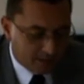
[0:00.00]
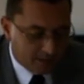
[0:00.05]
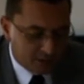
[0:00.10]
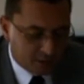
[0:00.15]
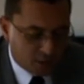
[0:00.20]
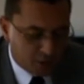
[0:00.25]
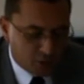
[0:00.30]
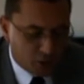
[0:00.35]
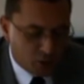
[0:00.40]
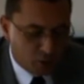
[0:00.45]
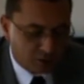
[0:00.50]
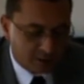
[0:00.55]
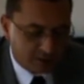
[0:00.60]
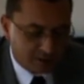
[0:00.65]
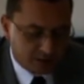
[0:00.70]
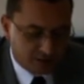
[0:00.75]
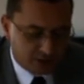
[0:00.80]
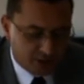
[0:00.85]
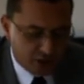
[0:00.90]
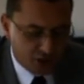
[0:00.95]
the so-called
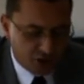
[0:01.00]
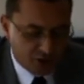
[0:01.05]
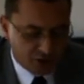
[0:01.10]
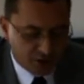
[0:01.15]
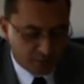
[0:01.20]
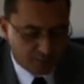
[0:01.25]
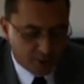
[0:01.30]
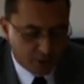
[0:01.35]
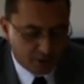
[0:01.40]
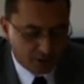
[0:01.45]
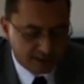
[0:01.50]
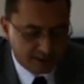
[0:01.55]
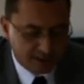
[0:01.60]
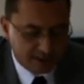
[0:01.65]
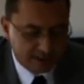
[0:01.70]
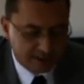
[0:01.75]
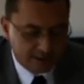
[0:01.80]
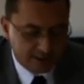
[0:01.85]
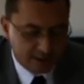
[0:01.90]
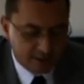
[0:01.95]
structural
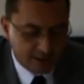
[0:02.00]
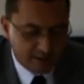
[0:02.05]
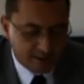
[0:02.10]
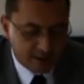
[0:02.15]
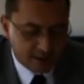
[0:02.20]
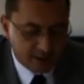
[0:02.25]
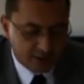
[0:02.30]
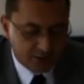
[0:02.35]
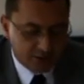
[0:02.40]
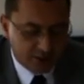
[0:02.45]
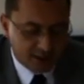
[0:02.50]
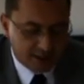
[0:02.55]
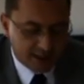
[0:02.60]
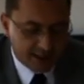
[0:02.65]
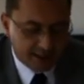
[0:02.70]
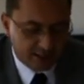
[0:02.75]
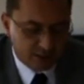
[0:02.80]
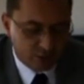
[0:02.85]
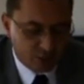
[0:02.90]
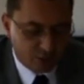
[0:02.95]
policies
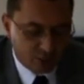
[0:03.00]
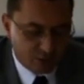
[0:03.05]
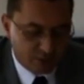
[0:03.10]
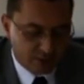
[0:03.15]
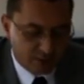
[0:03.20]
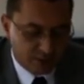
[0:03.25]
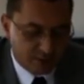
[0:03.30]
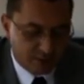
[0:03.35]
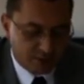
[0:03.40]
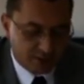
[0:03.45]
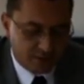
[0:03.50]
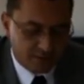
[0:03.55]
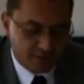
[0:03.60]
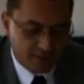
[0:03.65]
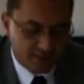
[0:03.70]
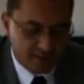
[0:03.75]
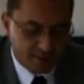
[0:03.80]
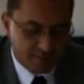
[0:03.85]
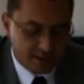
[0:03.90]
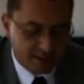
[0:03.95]
relate to the
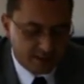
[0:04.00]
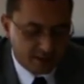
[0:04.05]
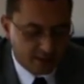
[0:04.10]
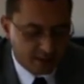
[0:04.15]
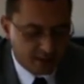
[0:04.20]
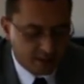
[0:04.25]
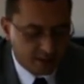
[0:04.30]
fundamental